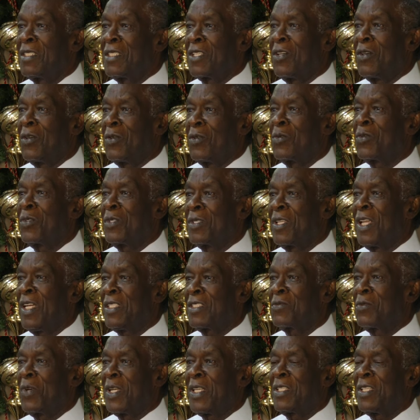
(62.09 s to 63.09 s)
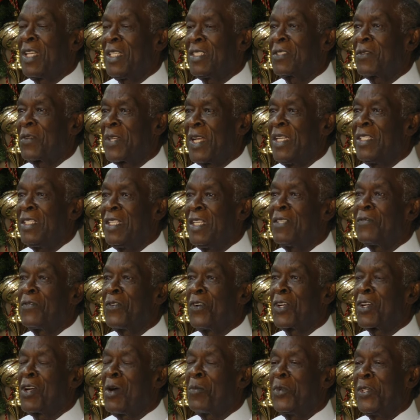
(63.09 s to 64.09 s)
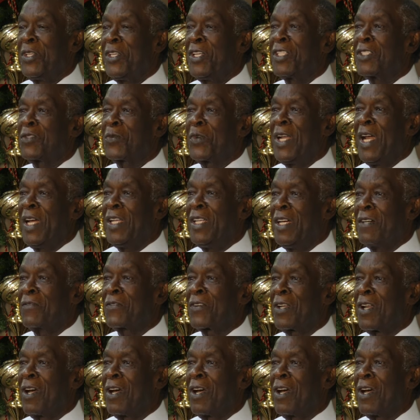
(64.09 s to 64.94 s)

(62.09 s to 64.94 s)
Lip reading: So that's what I did for a couple of years when I left